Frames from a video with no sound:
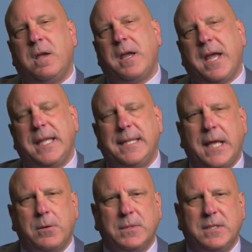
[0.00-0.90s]
and
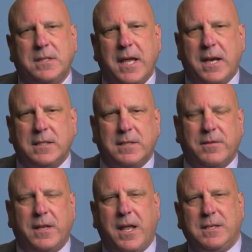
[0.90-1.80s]
then it was the dentists of
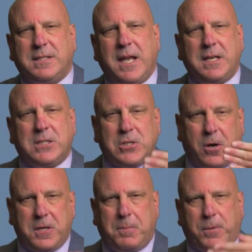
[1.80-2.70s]
the United States
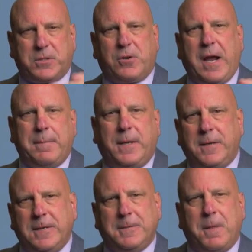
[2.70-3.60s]
starting to prescribe
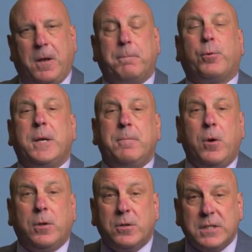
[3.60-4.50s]
it on
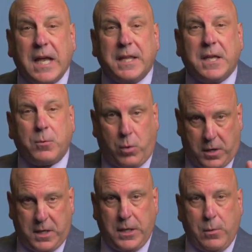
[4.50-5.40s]
premolars and then
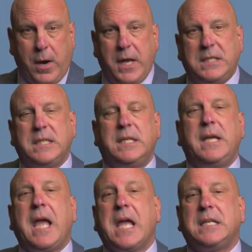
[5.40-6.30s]
working their way to
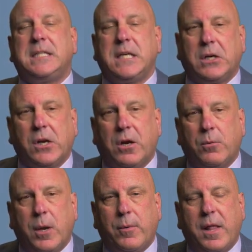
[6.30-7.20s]
the anterior,
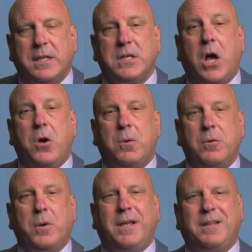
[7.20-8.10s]
and we realized,
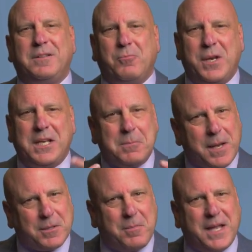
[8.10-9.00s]
we need to be
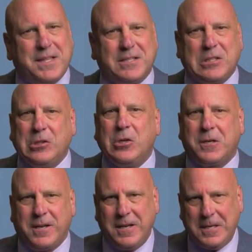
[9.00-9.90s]
able to make this look